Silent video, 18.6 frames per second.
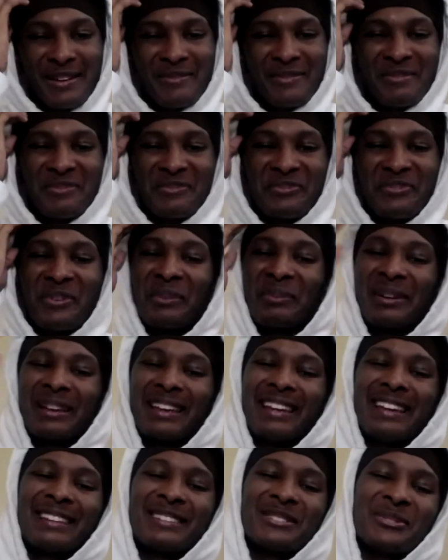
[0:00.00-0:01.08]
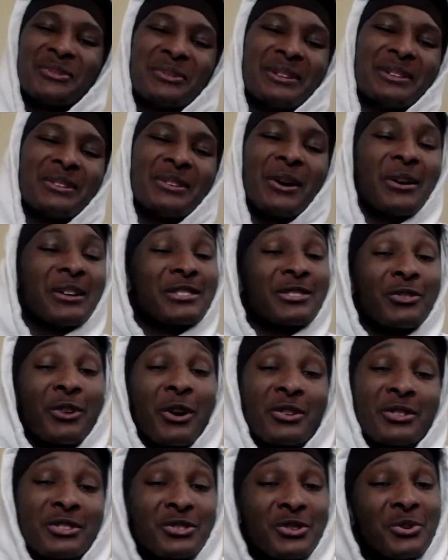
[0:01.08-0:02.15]
But before we get into it, you know, it's the road
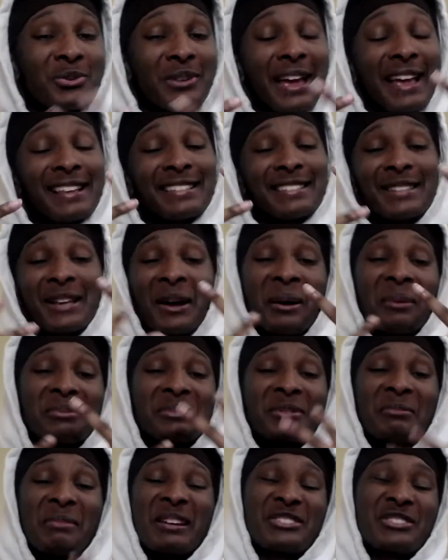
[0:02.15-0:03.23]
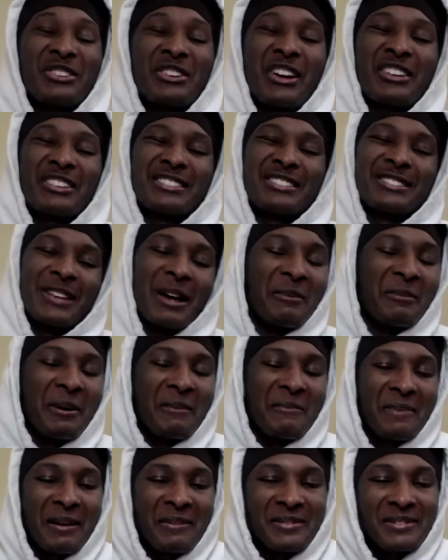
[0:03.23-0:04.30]
to 2K subs. So make sure y'all sub
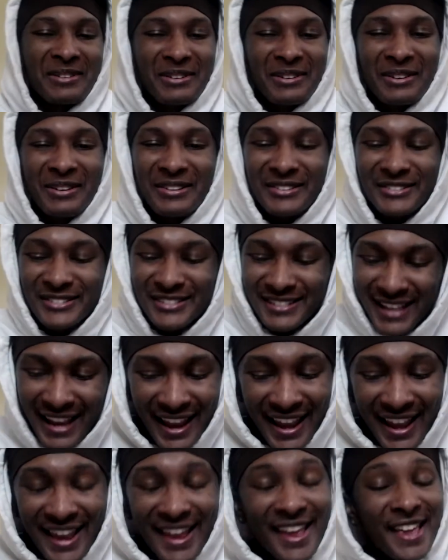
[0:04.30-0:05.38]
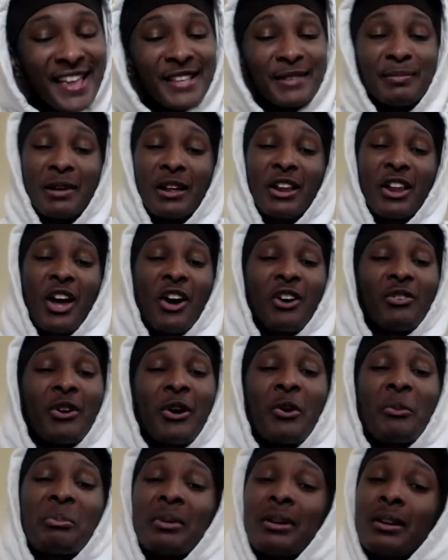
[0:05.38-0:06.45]
up, baby. You know what I'm saying? It's been a long
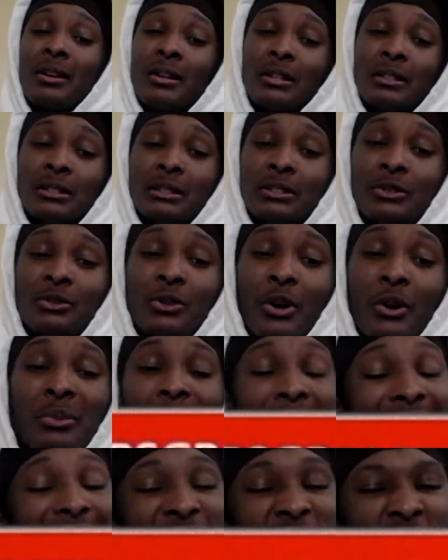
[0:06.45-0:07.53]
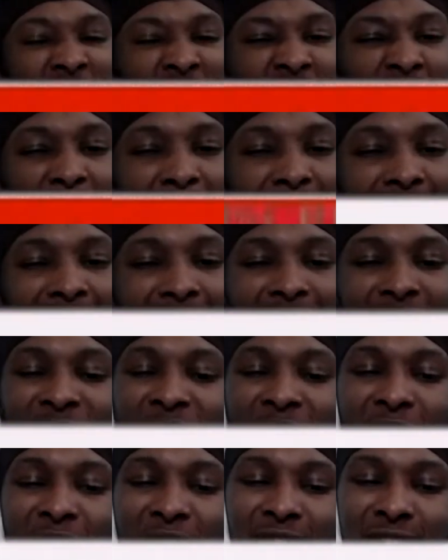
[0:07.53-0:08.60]
road, but you know, it's only the beginning. You
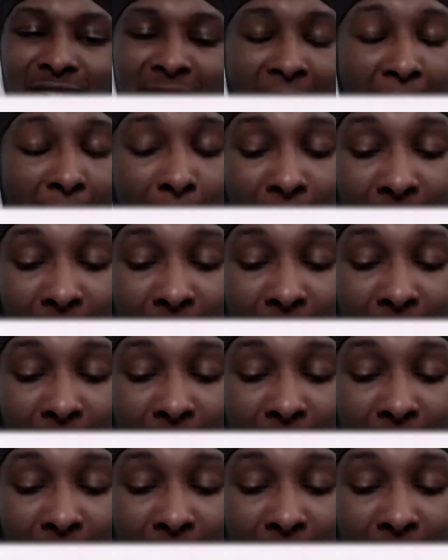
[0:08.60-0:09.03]
know what I'm saying?